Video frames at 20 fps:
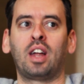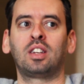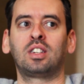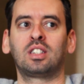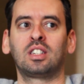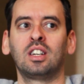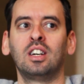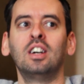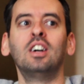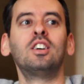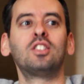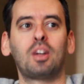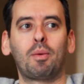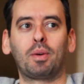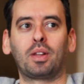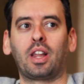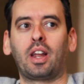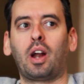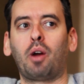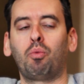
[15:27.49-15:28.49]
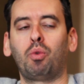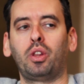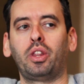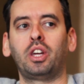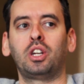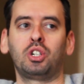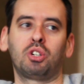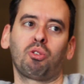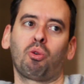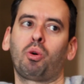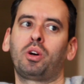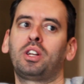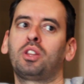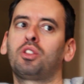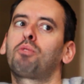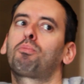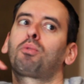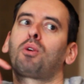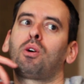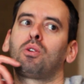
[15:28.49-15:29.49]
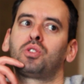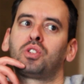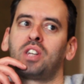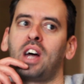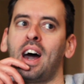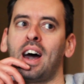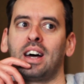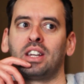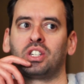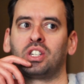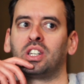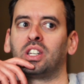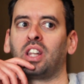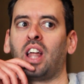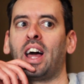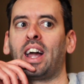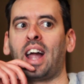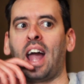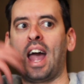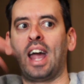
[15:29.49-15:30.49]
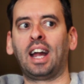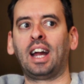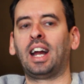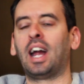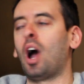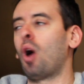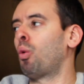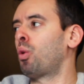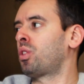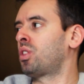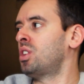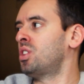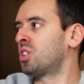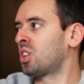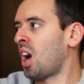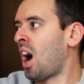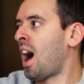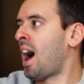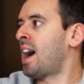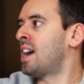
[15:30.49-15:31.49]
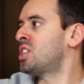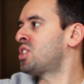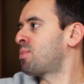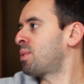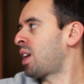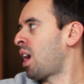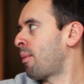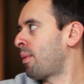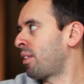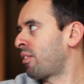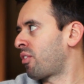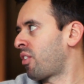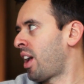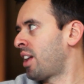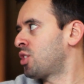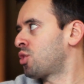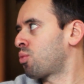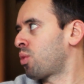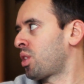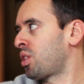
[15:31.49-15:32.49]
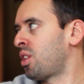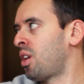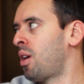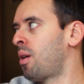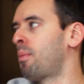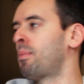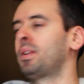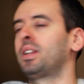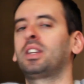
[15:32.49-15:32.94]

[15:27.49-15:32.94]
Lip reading: that's something that I really enjoyed in the process, and like hanging out with these guys, becoming friends with them.